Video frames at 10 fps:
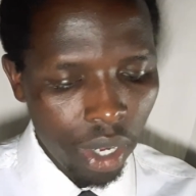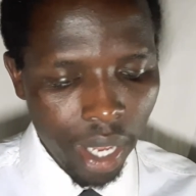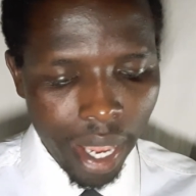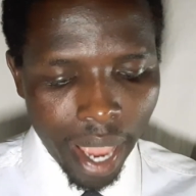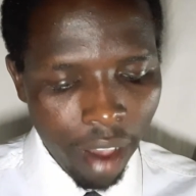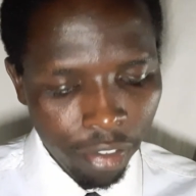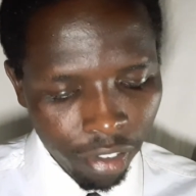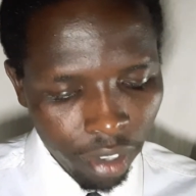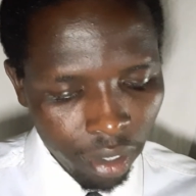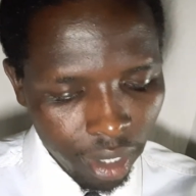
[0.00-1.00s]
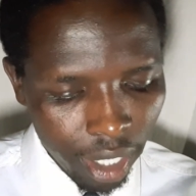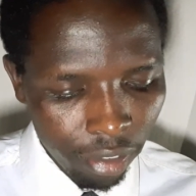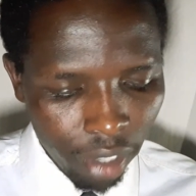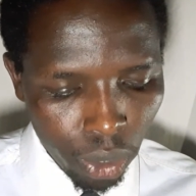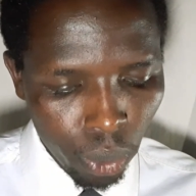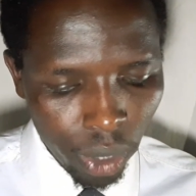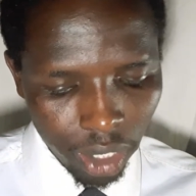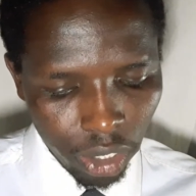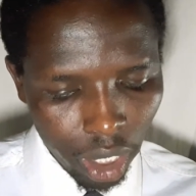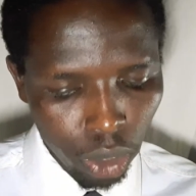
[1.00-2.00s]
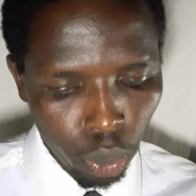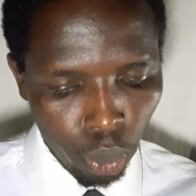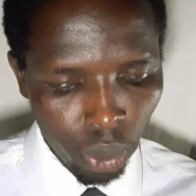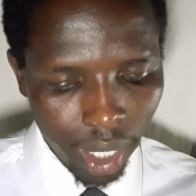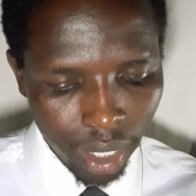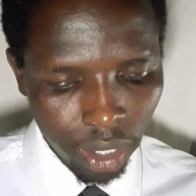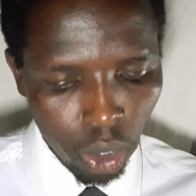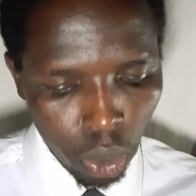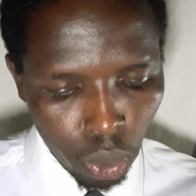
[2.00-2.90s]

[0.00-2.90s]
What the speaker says: he has given you the strength to get